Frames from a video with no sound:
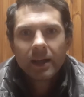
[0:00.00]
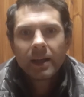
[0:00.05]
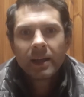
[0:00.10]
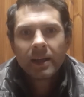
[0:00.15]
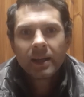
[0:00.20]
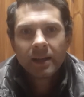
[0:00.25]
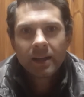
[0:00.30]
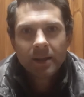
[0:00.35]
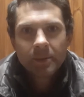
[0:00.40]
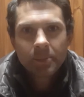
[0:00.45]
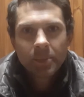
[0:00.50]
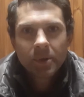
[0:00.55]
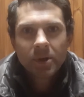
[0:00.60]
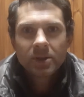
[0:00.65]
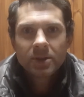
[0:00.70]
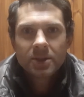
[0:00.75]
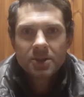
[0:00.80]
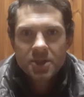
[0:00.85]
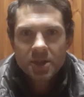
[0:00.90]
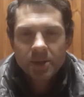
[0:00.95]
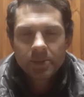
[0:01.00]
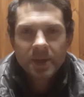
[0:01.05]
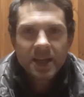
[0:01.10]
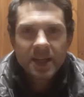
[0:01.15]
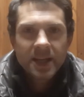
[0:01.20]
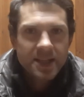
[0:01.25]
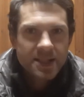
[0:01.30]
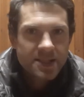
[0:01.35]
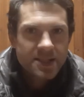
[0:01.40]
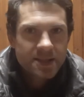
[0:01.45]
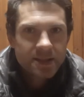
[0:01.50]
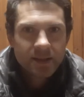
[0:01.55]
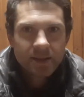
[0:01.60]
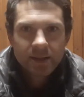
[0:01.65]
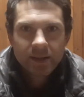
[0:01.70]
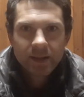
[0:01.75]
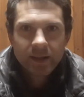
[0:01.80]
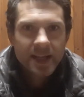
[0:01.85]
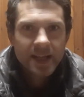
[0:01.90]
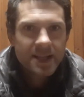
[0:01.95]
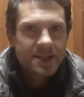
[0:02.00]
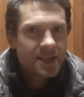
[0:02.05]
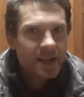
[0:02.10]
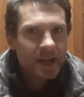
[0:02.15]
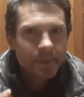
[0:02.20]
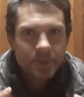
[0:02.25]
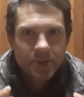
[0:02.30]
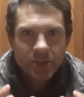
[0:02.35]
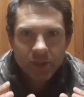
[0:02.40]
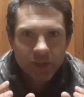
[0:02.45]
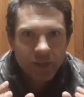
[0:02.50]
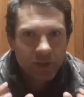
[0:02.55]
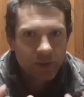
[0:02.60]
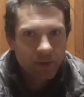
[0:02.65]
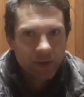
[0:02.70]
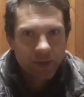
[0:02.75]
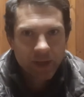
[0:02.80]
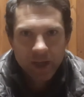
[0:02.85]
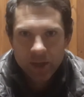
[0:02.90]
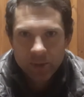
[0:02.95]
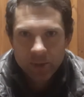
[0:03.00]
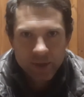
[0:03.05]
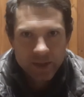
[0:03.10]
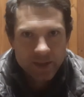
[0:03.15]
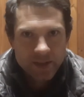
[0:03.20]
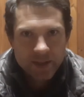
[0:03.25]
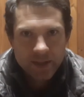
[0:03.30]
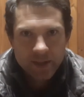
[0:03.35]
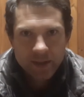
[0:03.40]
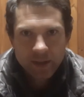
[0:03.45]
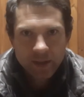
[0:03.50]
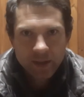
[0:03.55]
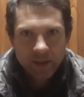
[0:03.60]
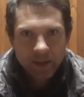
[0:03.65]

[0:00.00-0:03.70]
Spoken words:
in the partnership is, that's up to you, the owners.